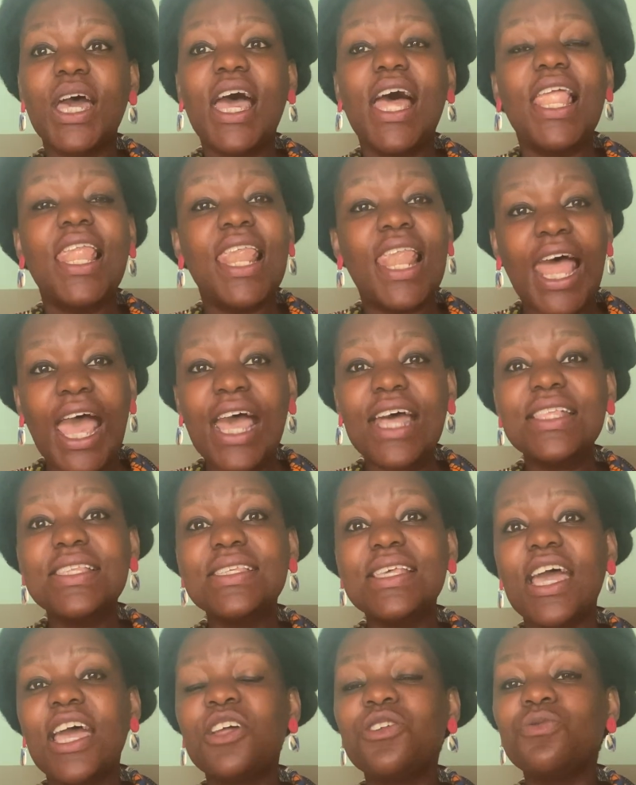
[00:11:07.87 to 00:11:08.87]
lands
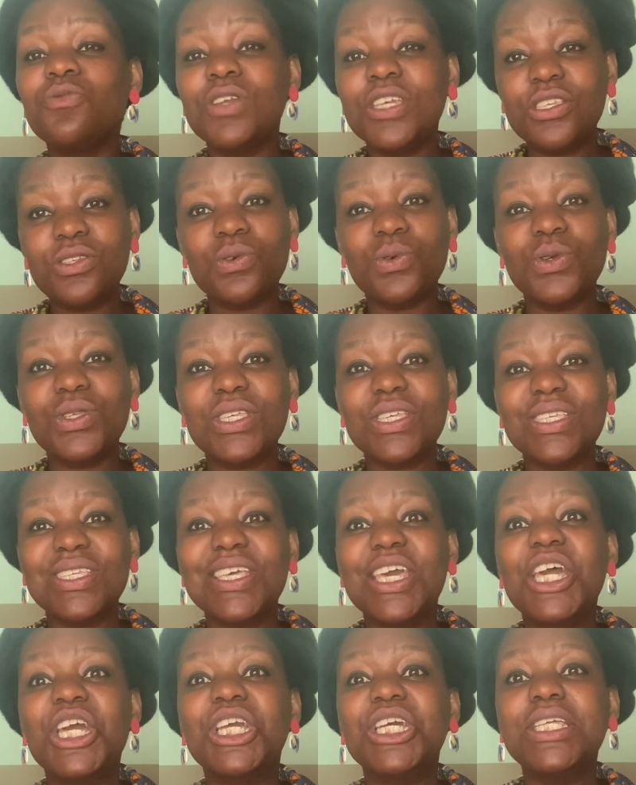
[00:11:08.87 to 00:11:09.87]
and resources
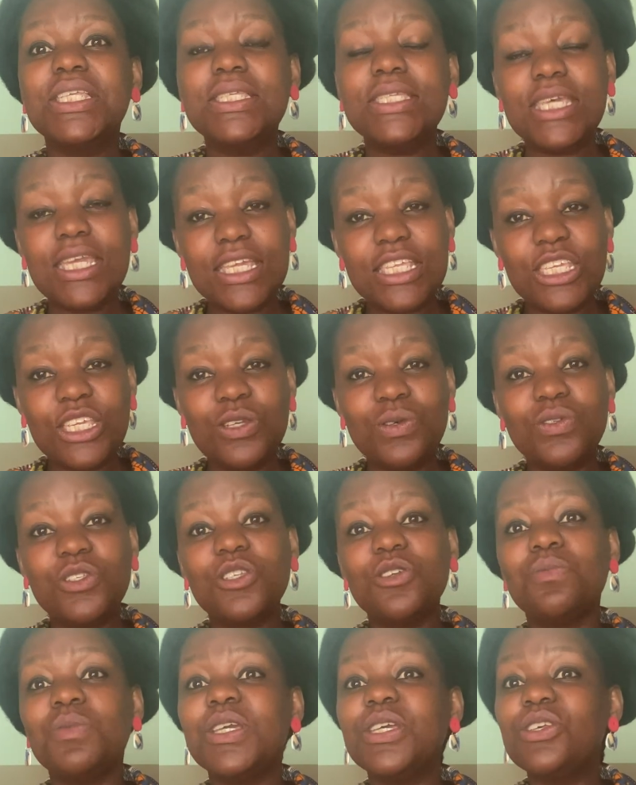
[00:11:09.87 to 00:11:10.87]
continue to
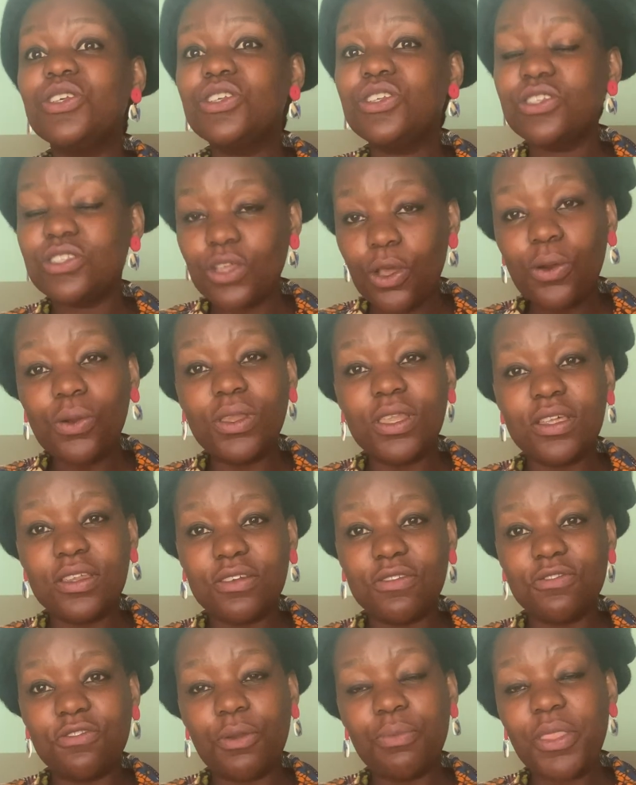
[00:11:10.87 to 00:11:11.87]
be stolen
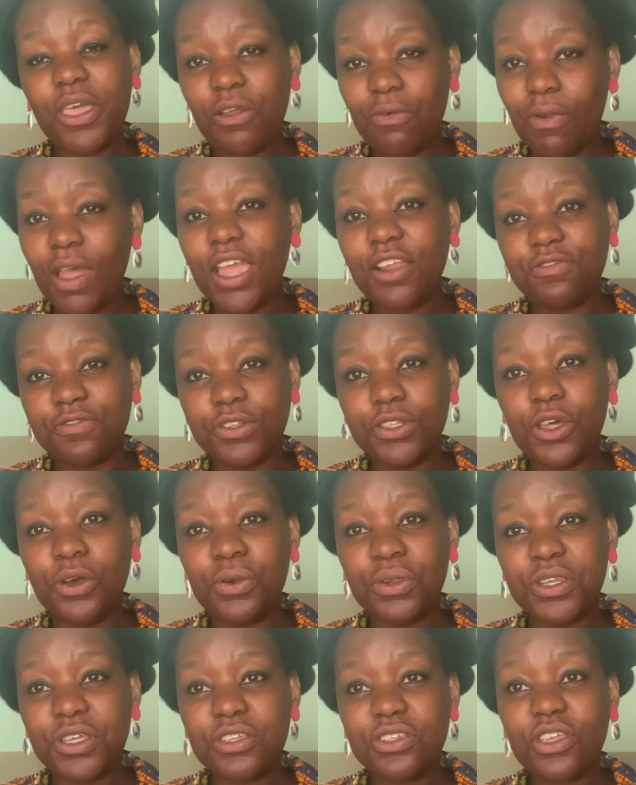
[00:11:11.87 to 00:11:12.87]
from their rightful
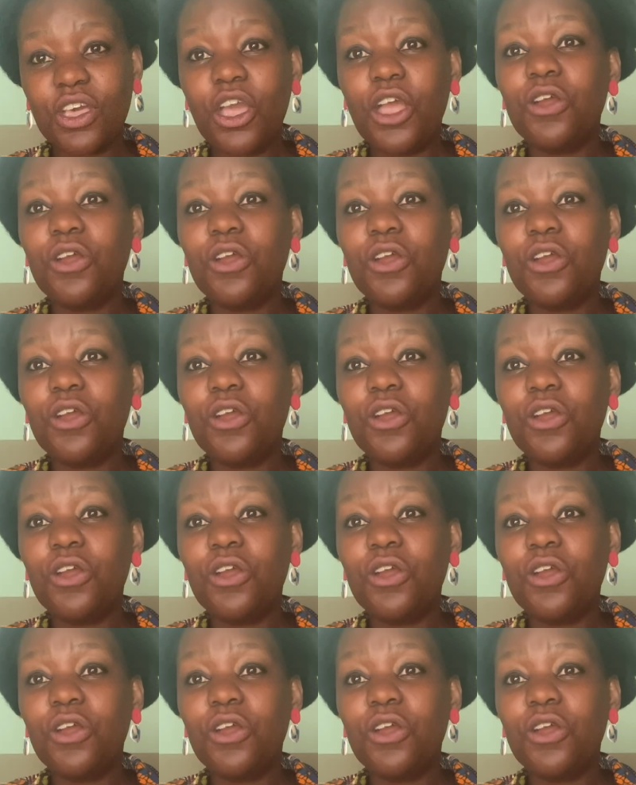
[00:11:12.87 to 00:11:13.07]
owners,